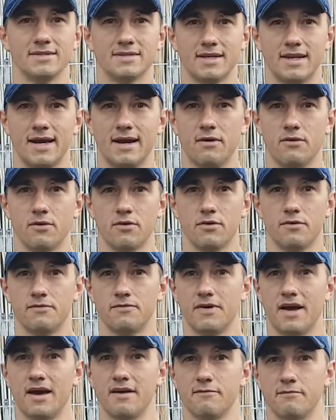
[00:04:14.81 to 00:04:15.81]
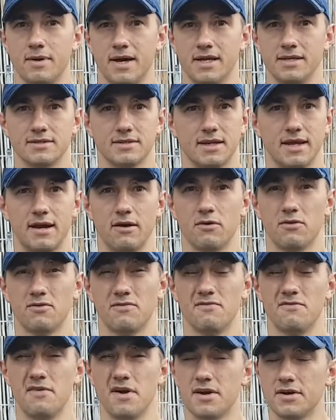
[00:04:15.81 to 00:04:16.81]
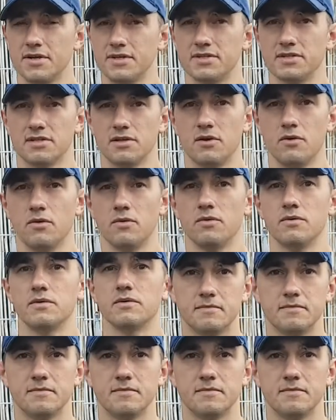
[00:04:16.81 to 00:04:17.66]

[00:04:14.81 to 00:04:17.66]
an hour or 5 miles an hour, very slow.